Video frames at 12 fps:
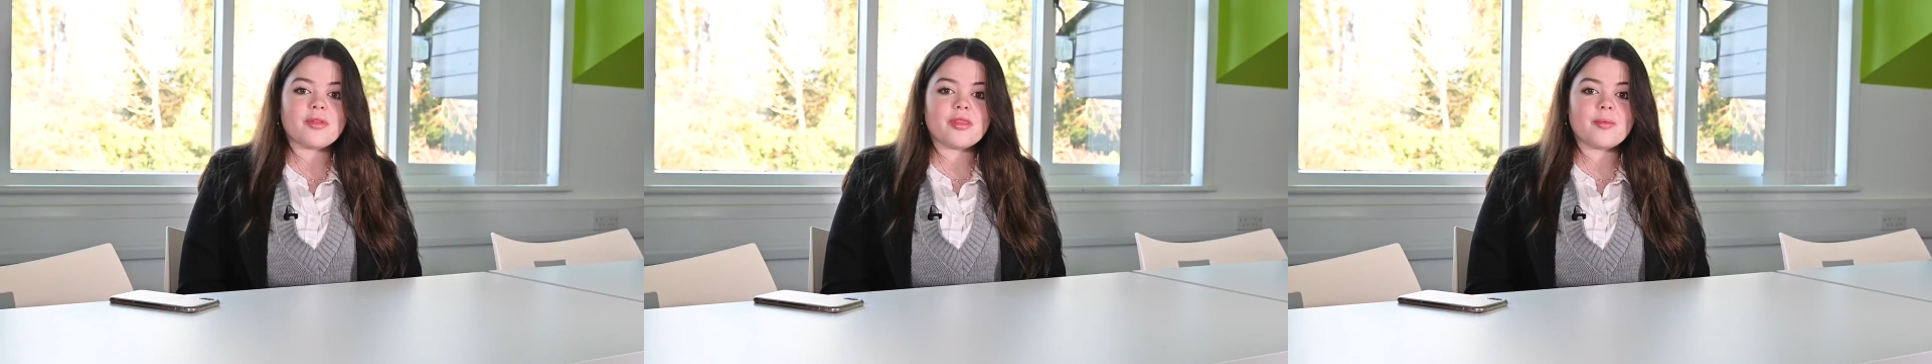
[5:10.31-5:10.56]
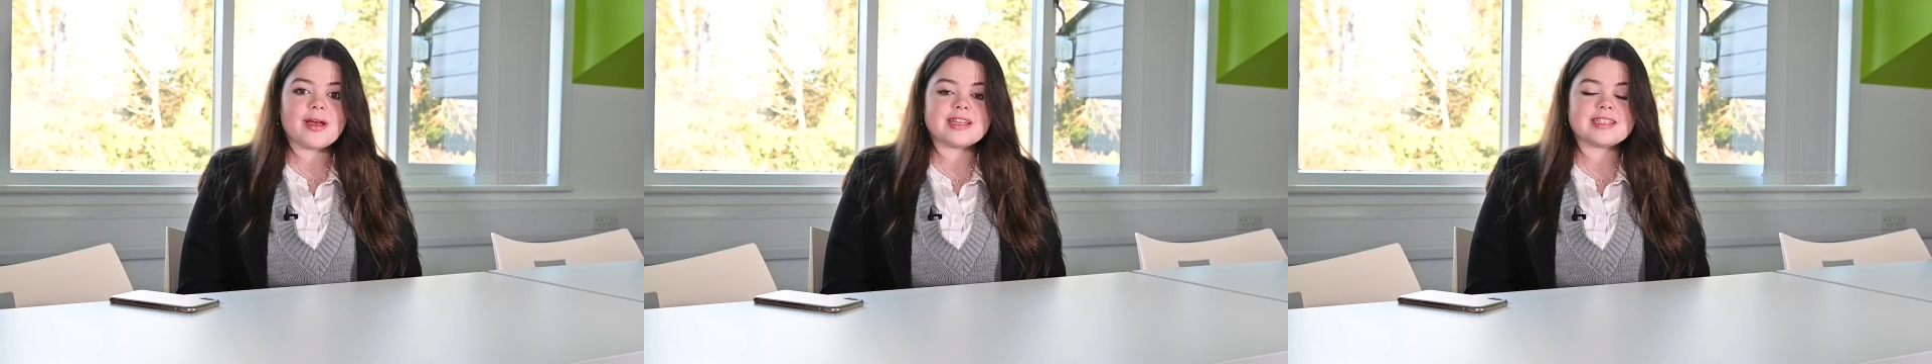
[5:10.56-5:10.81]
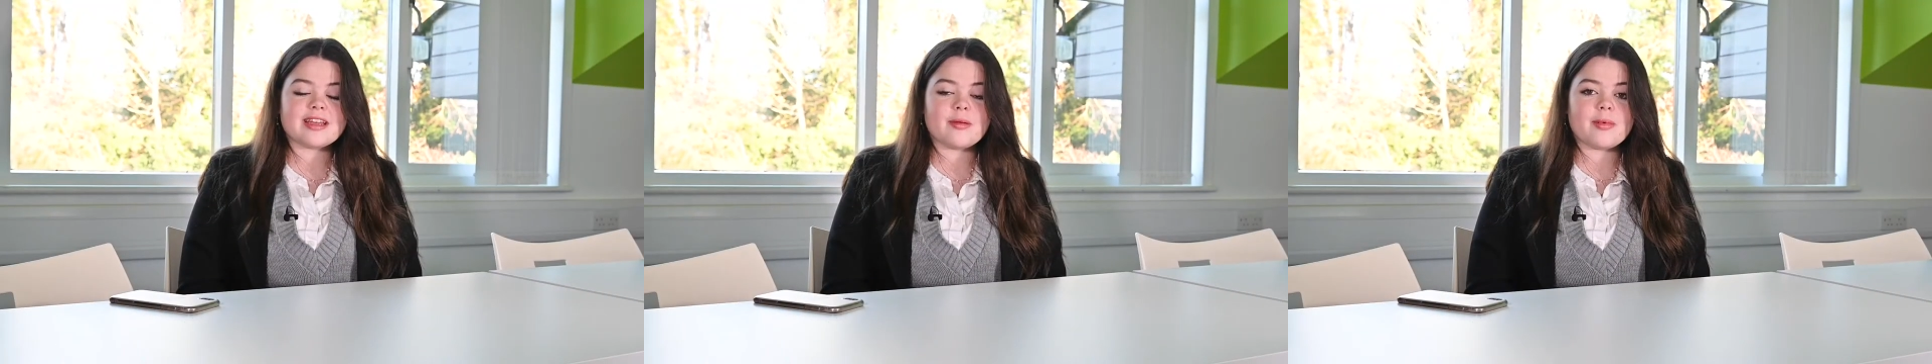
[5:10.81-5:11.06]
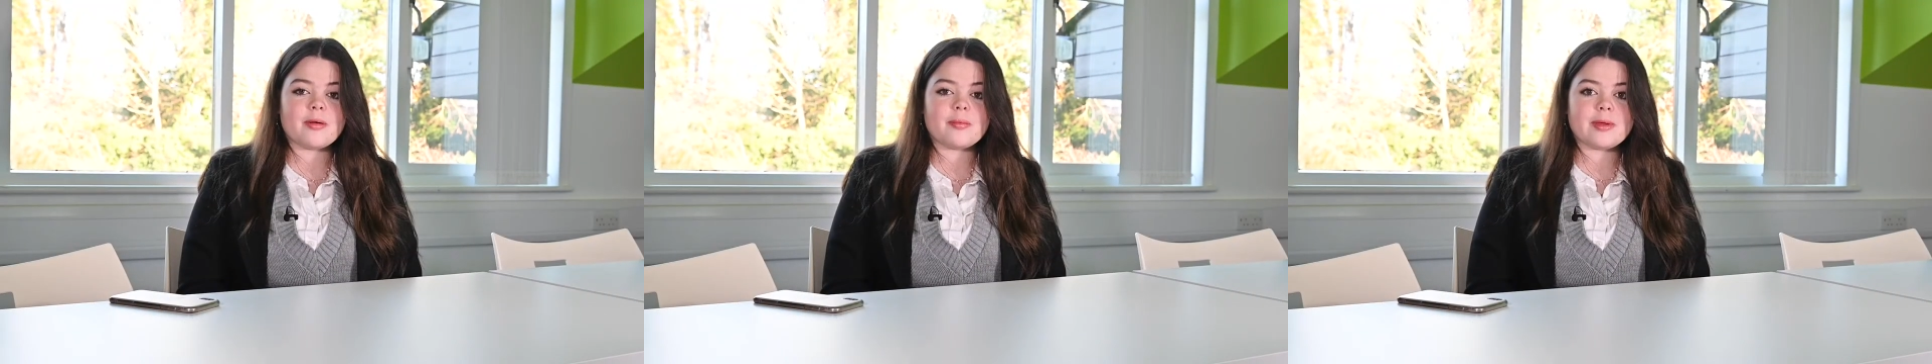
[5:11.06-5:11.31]
The best thing
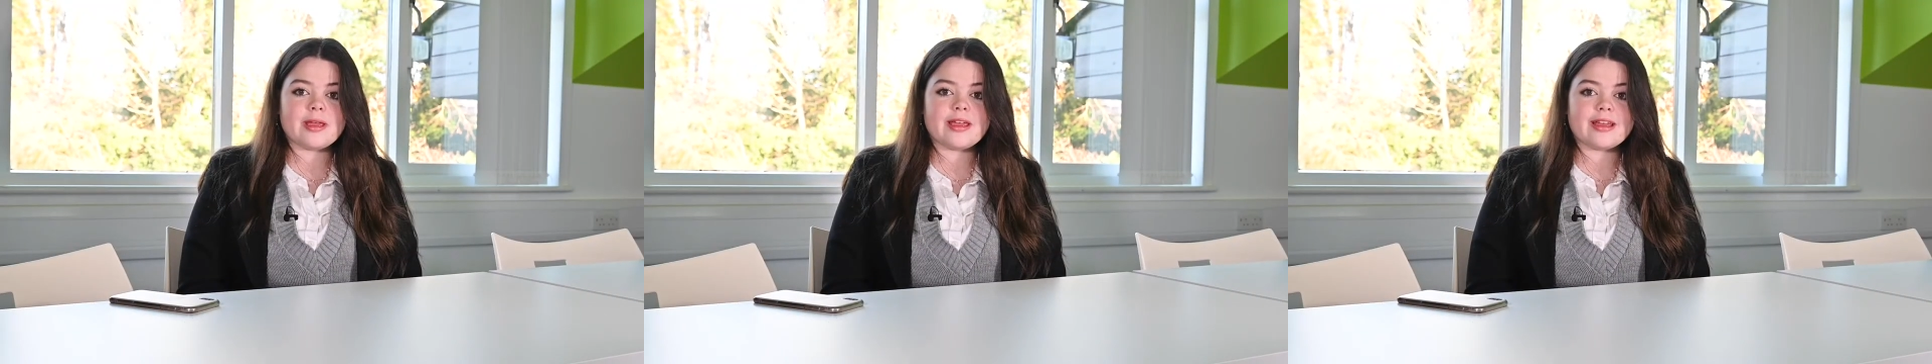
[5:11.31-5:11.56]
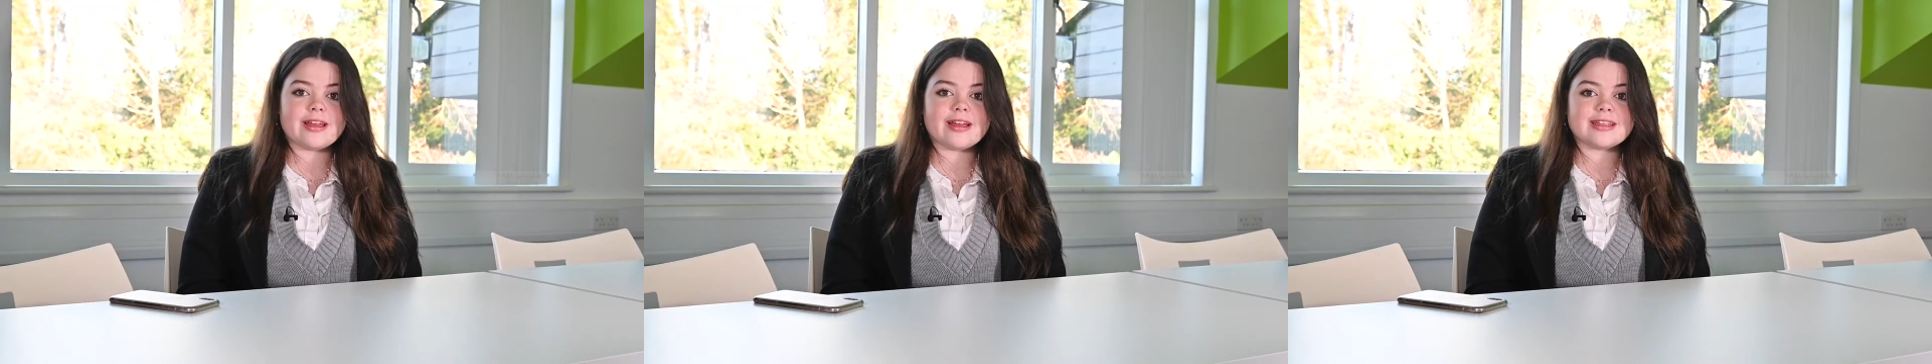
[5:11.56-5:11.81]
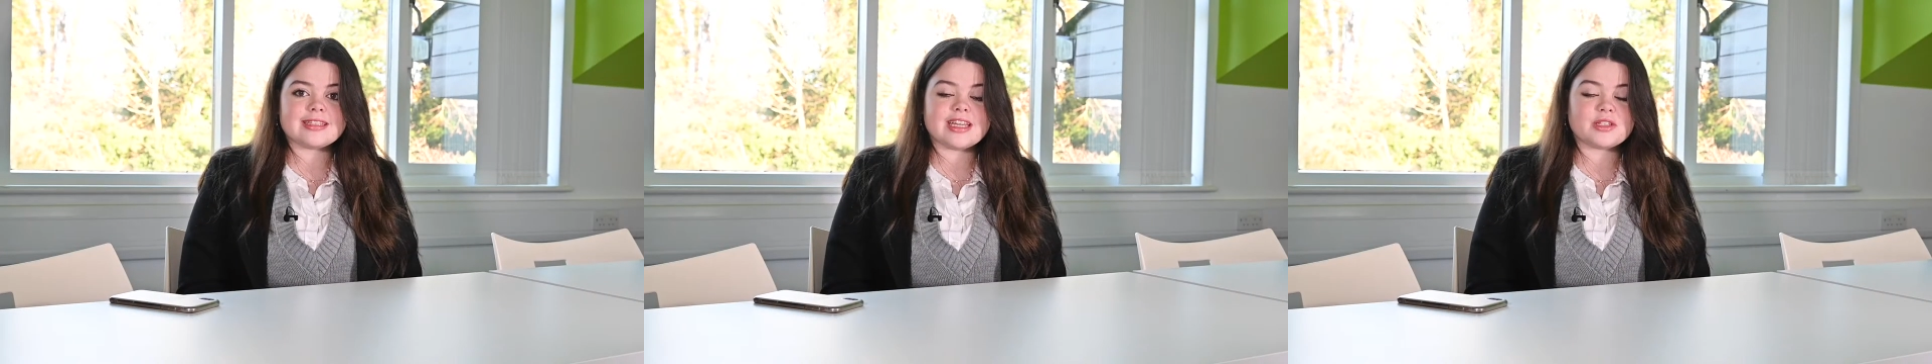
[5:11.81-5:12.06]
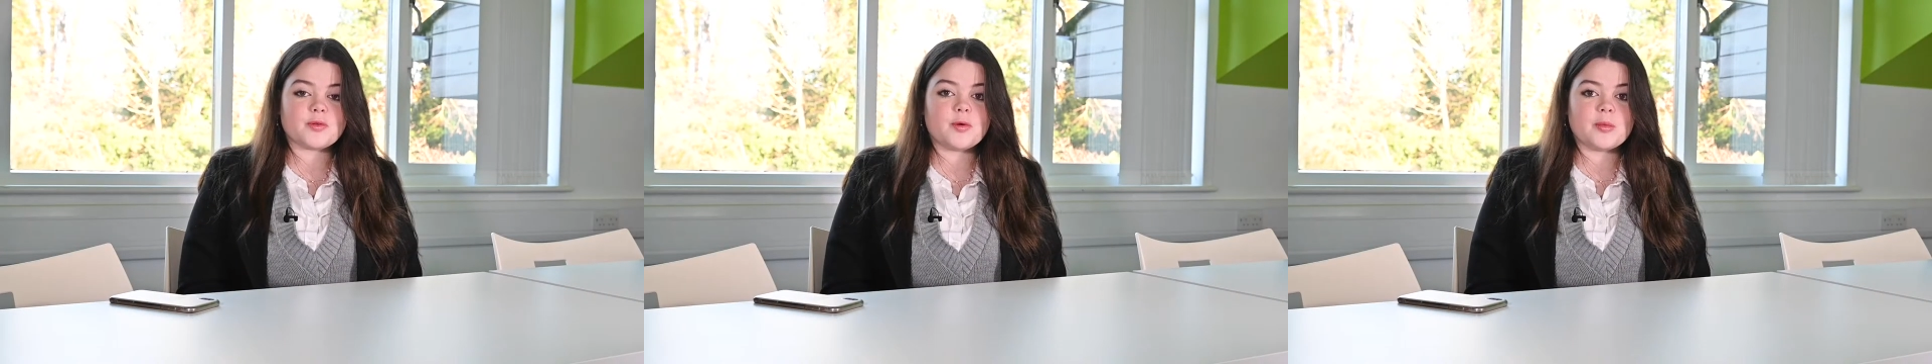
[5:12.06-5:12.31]
about being a
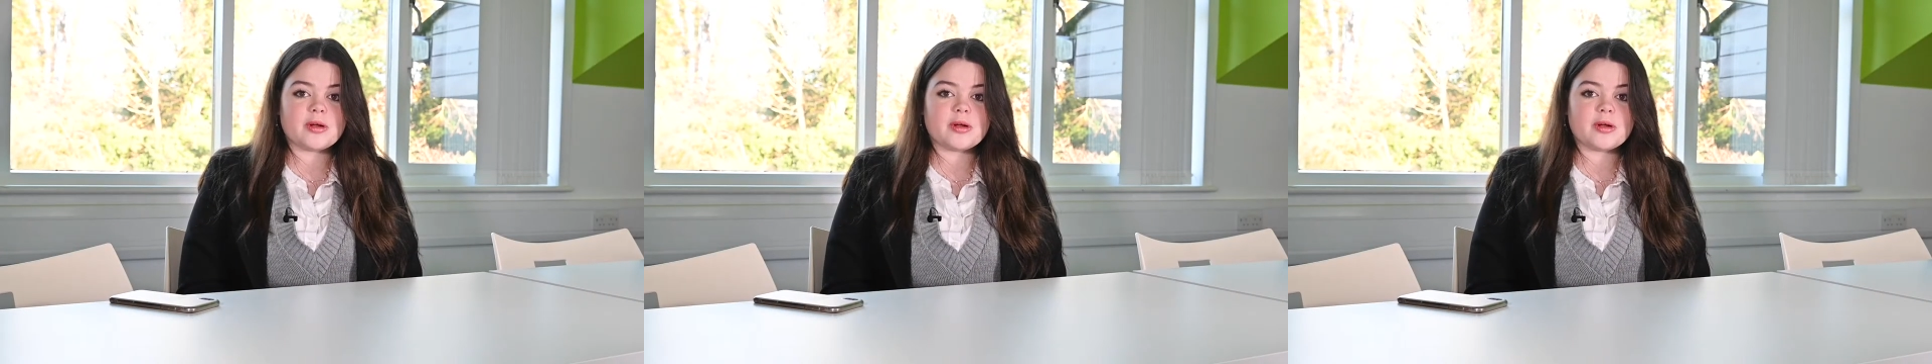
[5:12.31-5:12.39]
sixth former